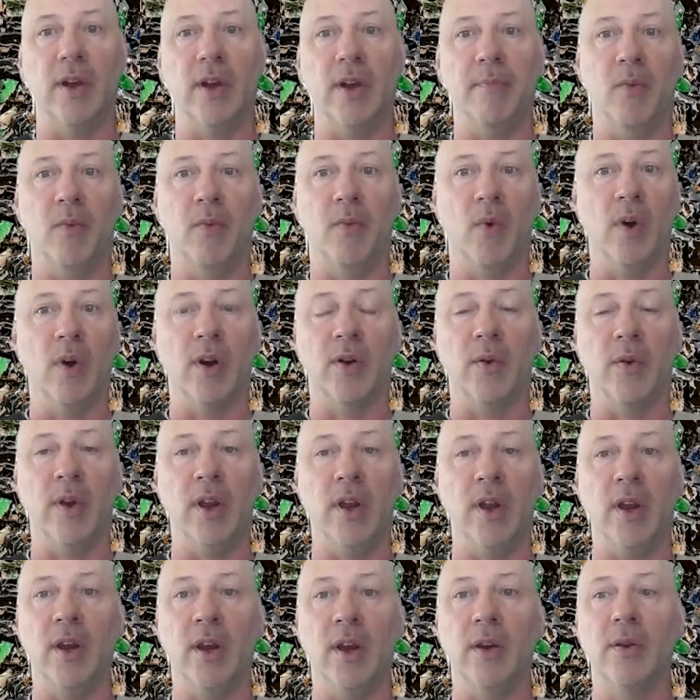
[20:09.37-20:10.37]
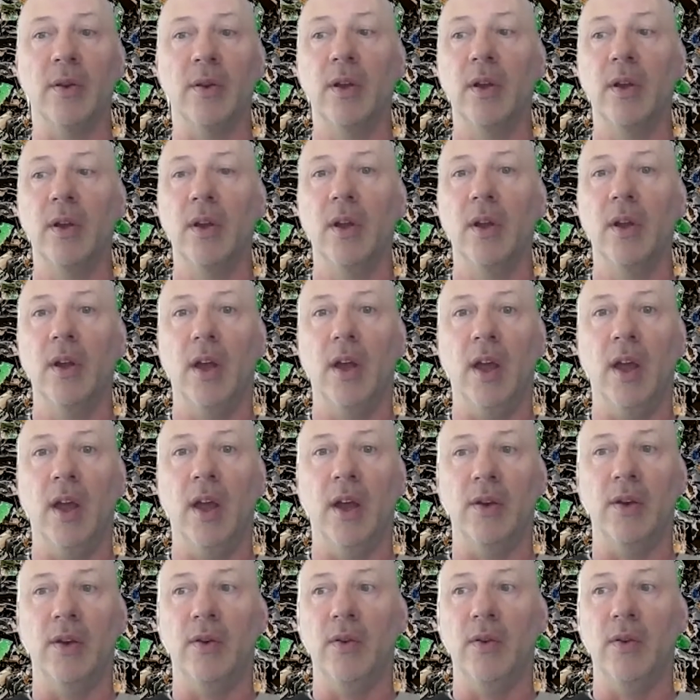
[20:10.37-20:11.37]
get more green
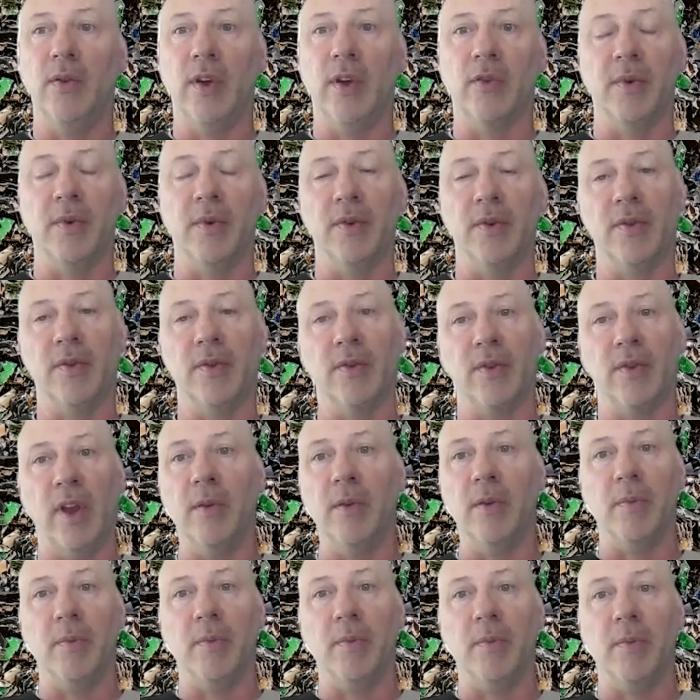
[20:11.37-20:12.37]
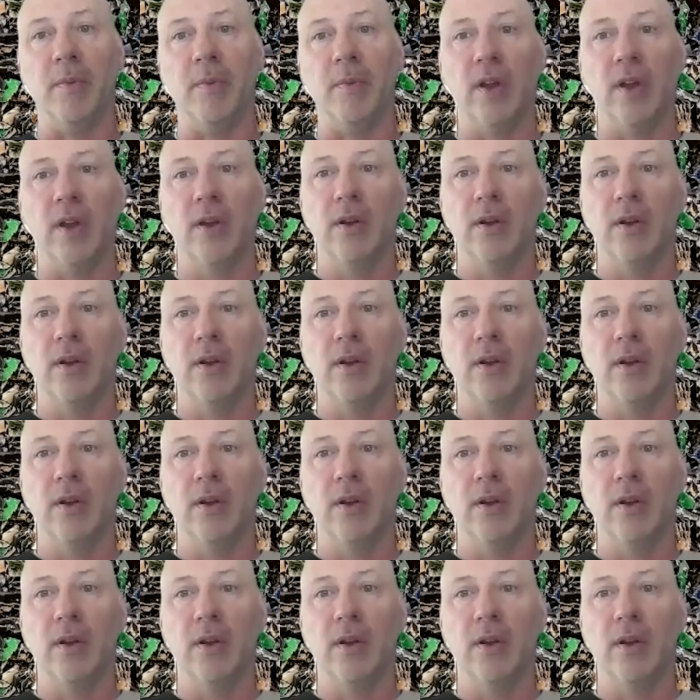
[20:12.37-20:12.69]
and to do things more sustainably.